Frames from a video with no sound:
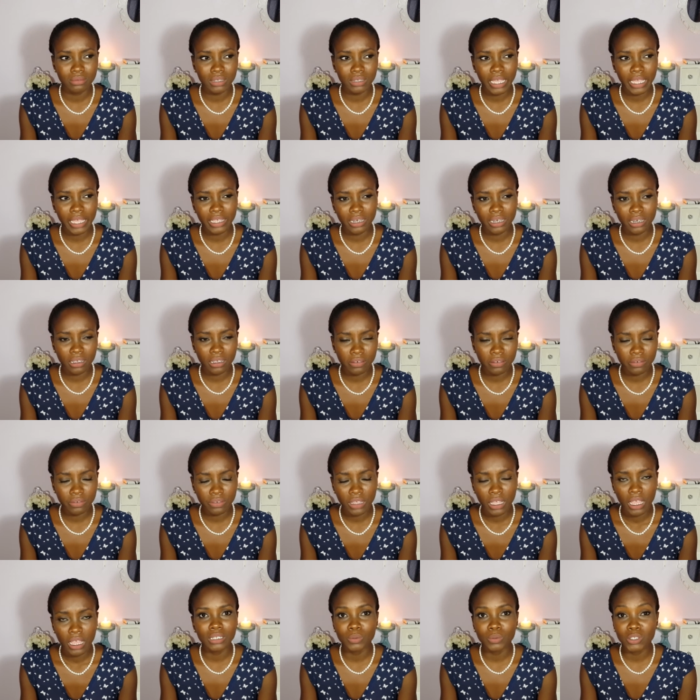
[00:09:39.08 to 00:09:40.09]
kind of.
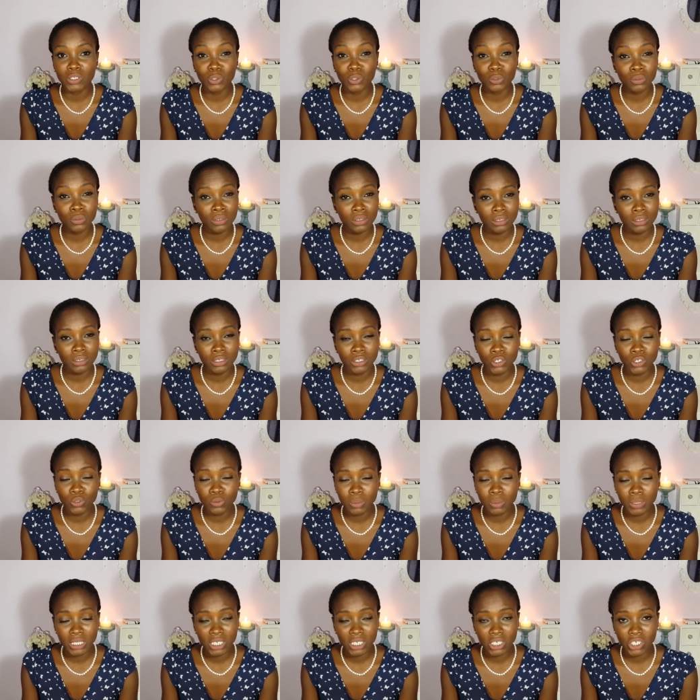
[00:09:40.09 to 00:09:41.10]
There was no
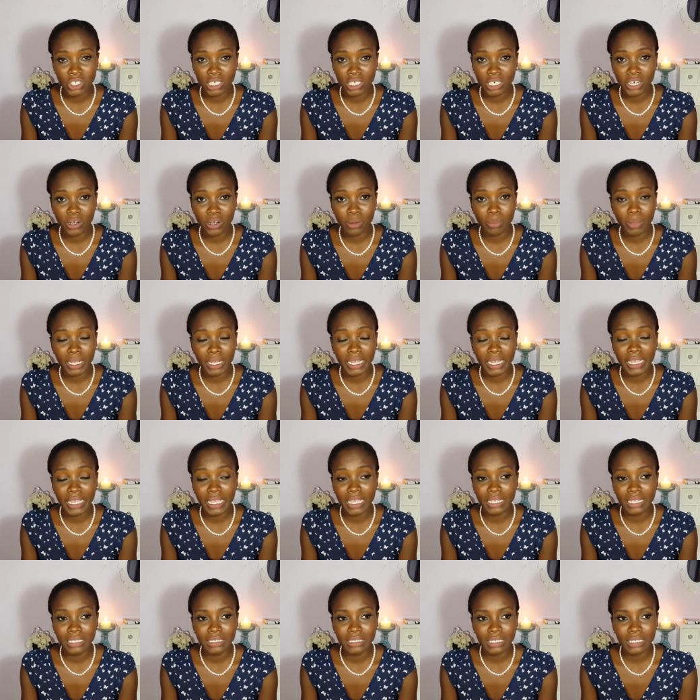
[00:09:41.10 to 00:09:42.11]
tube station nearby.
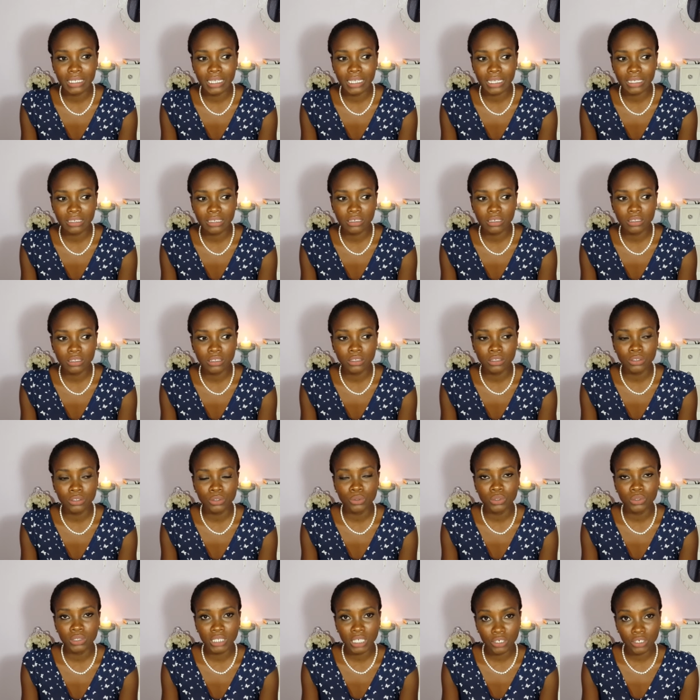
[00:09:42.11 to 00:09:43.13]
And to get
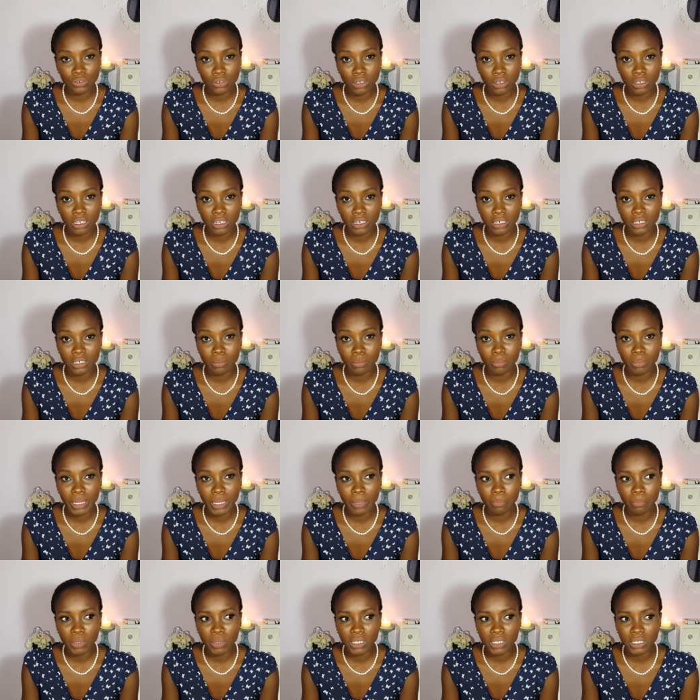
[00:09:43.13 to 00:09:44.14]
to central London
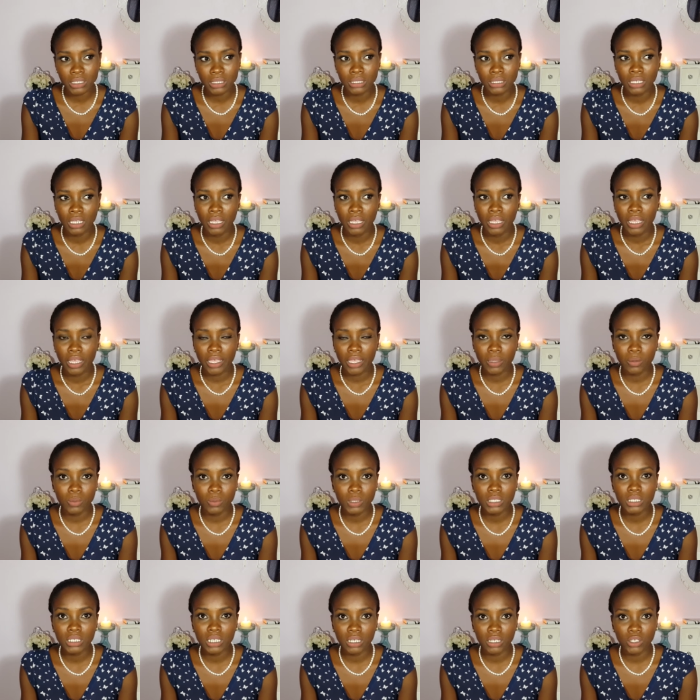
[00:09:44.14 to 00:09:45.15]
by bus, it
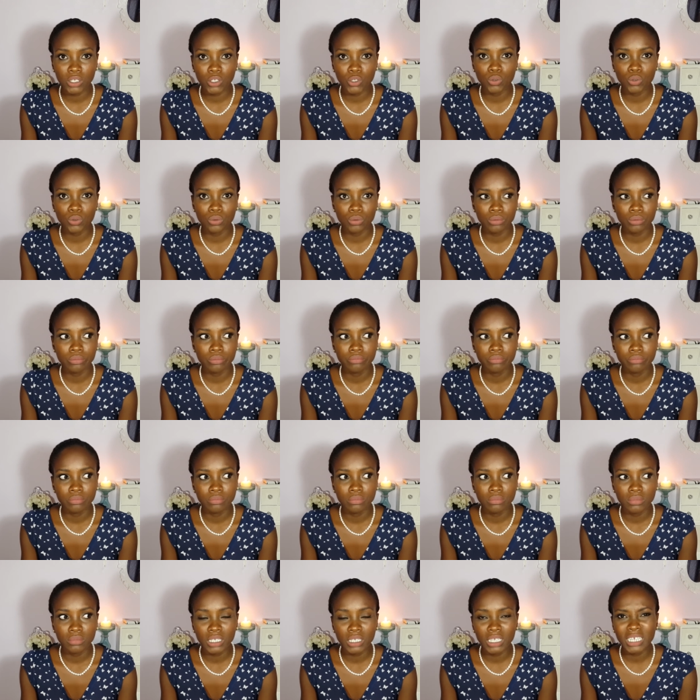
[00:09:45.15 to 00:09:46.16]
would take you
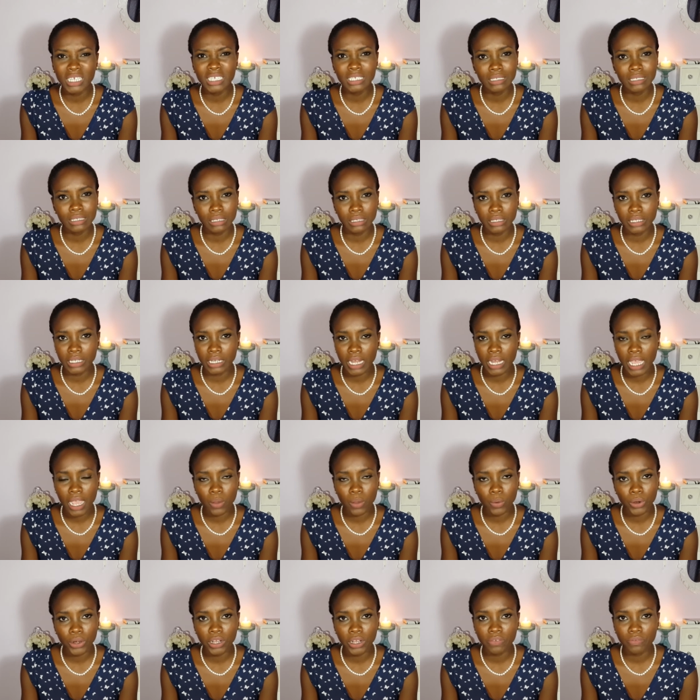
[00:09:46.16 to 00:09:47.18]
easily an
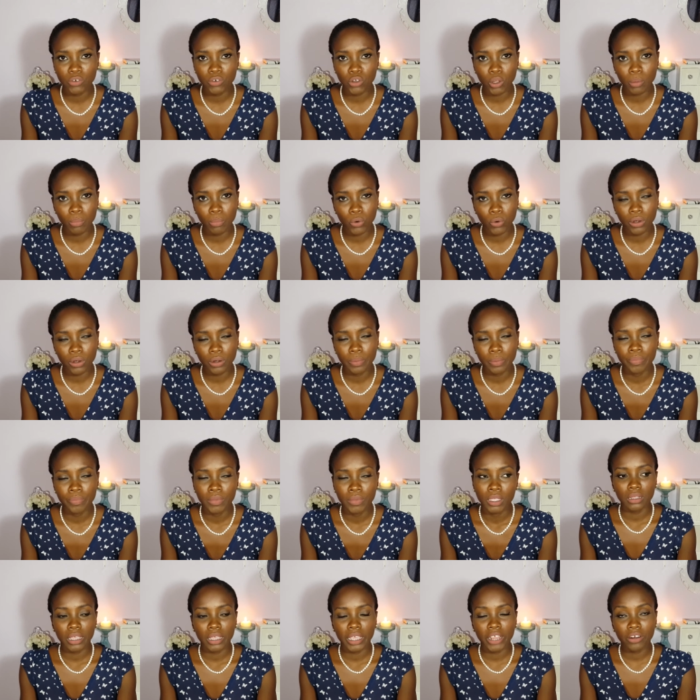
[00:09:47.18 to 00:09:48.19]
hour, if not more.
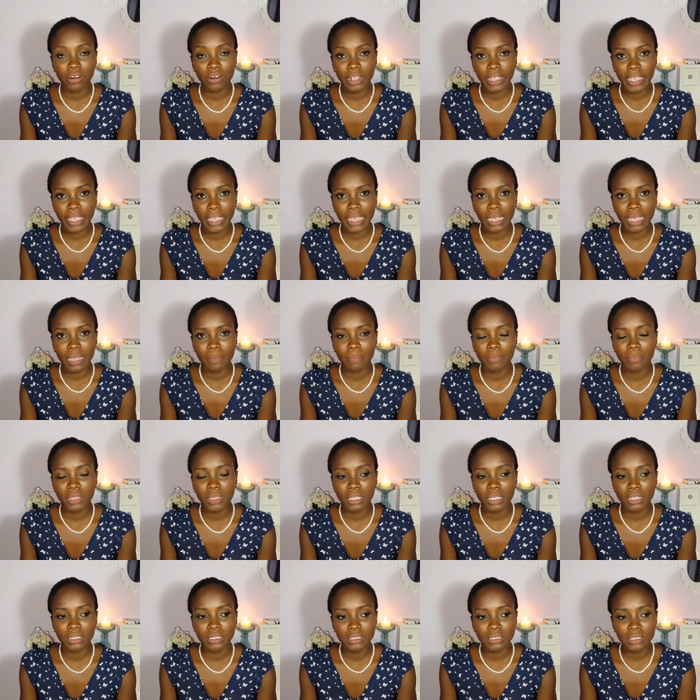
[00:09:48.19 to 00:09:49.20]
Here I am
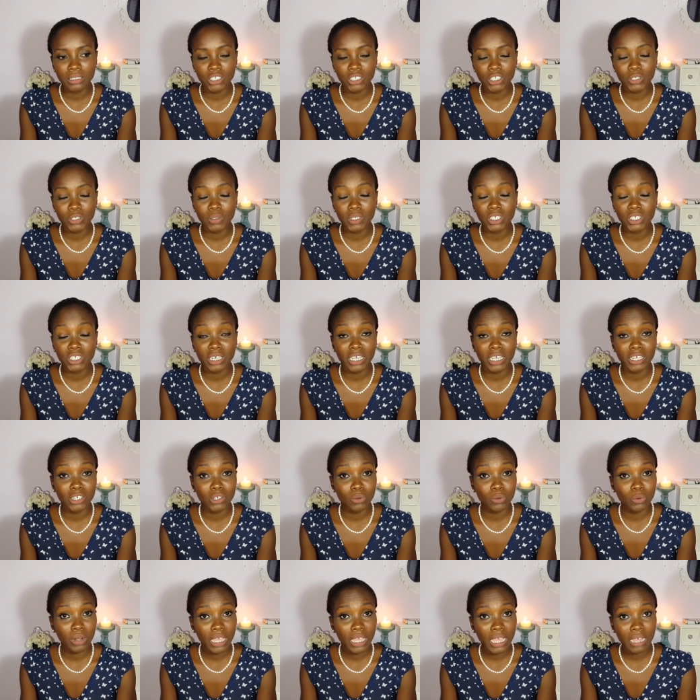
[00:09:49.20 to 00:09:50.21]
in this situation. I
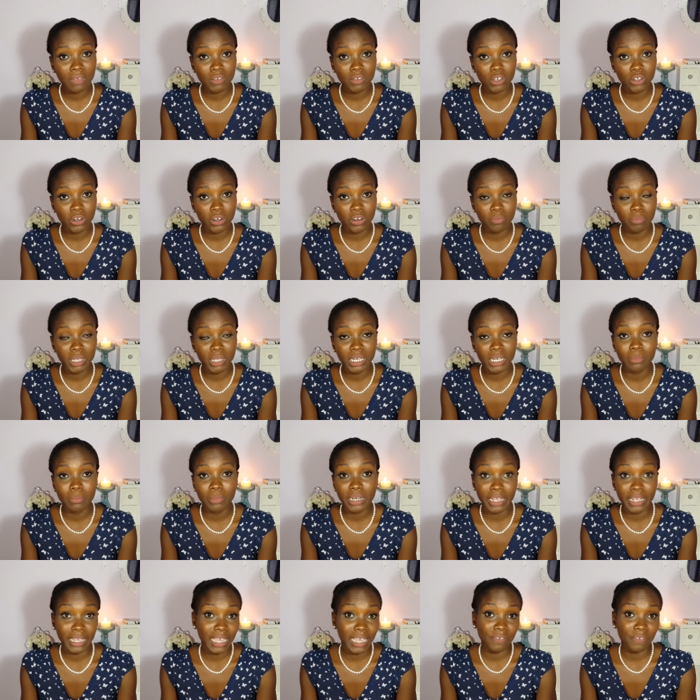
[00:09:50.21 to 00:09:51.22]
don't have a lot of money,
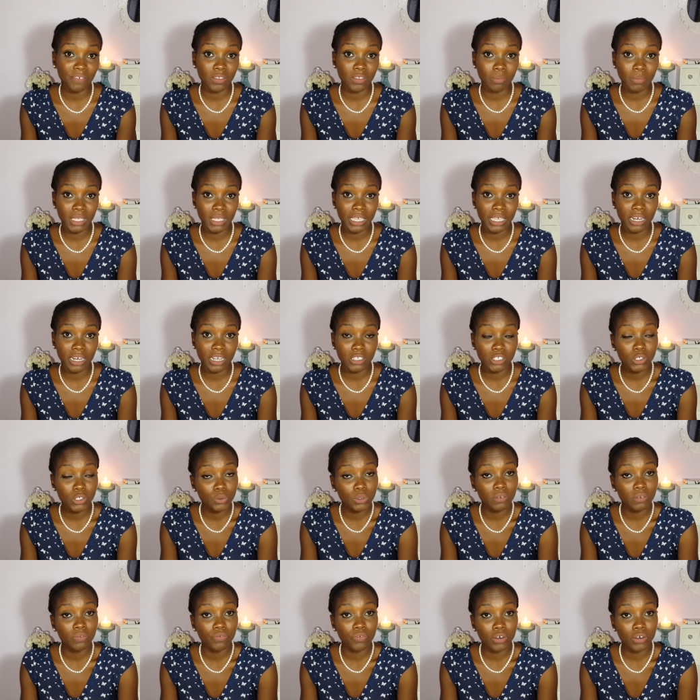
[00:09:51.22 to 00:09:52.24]
but I have to be getting
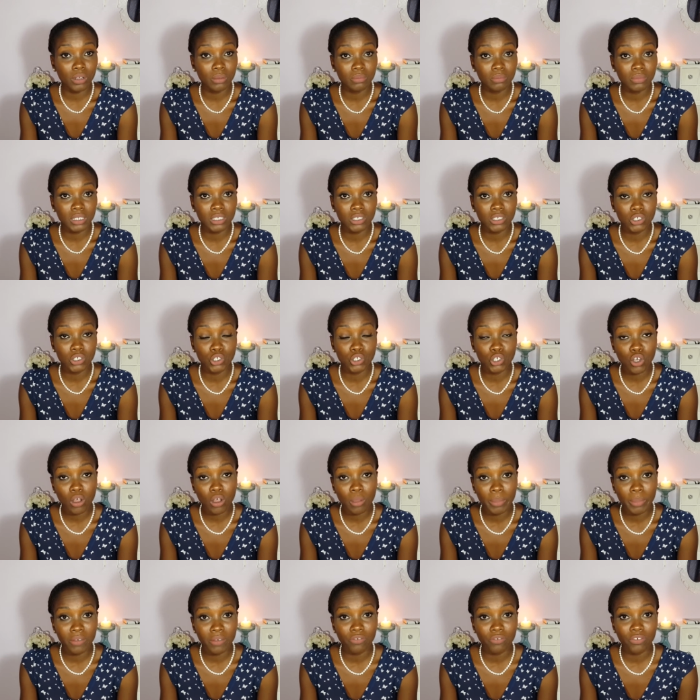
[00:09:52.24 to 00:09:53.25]
to and from this
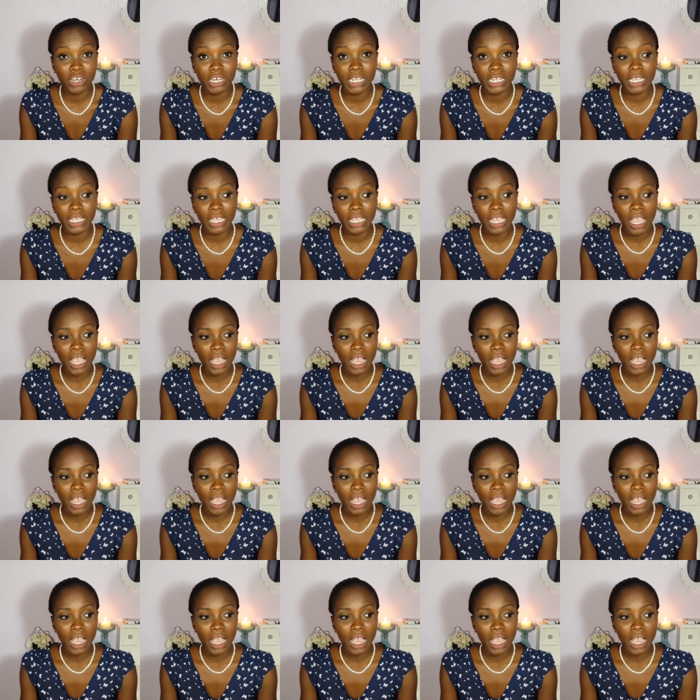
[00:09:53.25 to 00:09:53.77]
job every day.